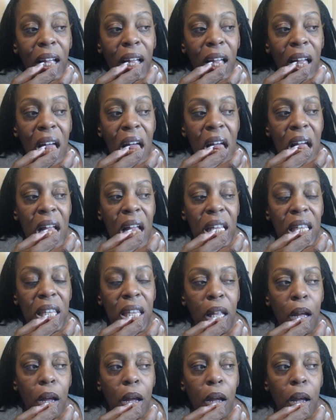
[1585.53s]
the,
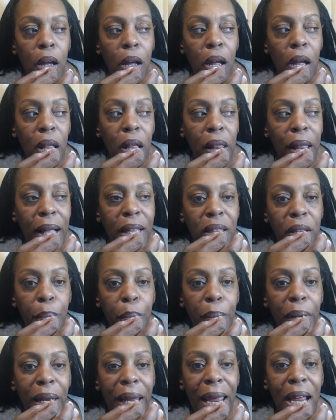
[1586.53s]
like the plaque
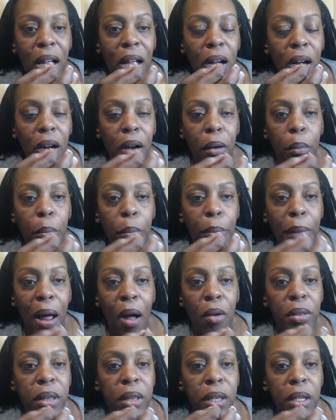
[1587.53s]
mouth, you
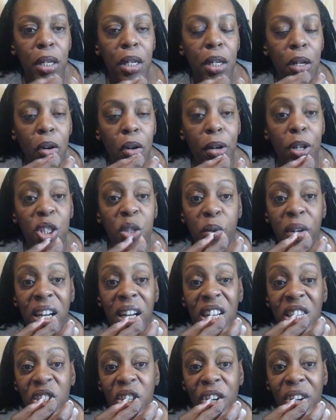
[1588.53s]
know, that you put into your
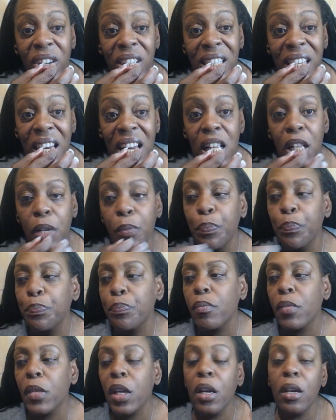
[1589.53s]
teeth, you know,
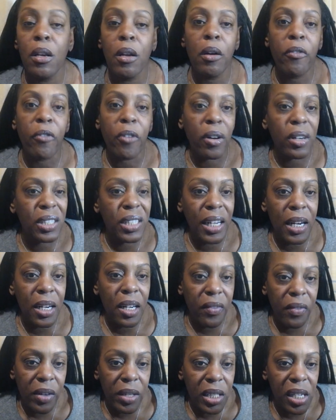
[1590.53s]
for 10 to 15
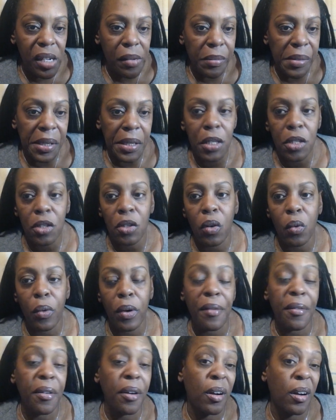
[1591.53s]
minutes or whatever,
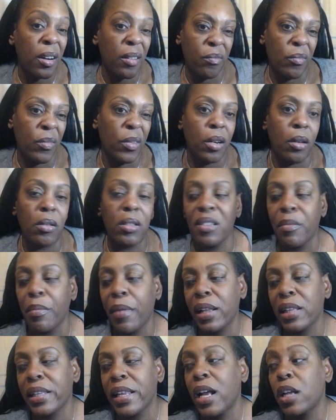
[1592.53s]
you know, something like that.
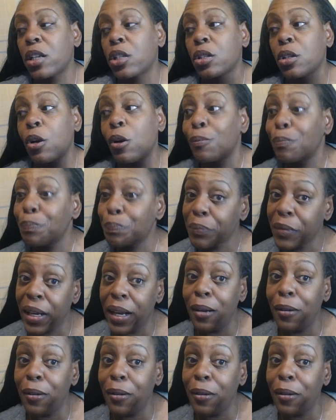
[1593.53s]
So, yeah.